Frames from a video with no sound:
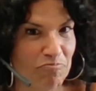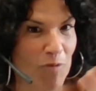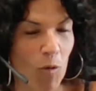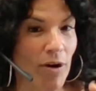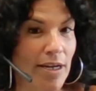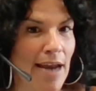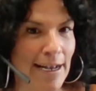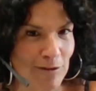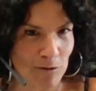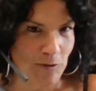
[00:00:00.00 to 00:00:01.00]

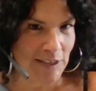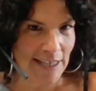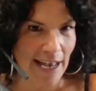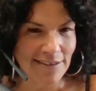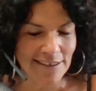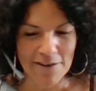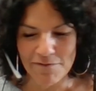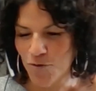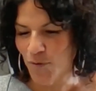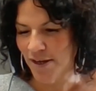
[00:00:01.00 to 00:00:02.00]
organizer set, if
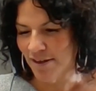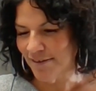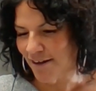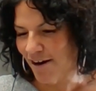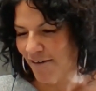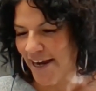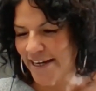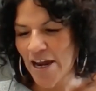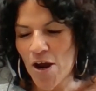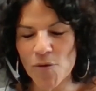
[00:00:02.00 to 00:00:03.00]
you will. All right.
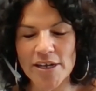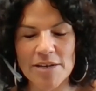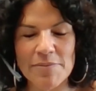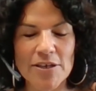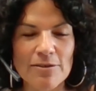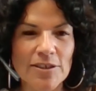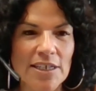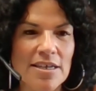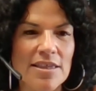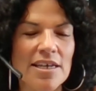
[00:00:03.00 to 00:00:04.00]
We're going to be
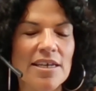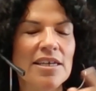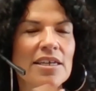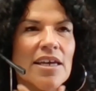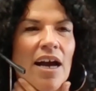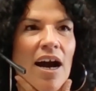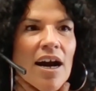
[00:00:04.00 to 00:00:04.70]
using the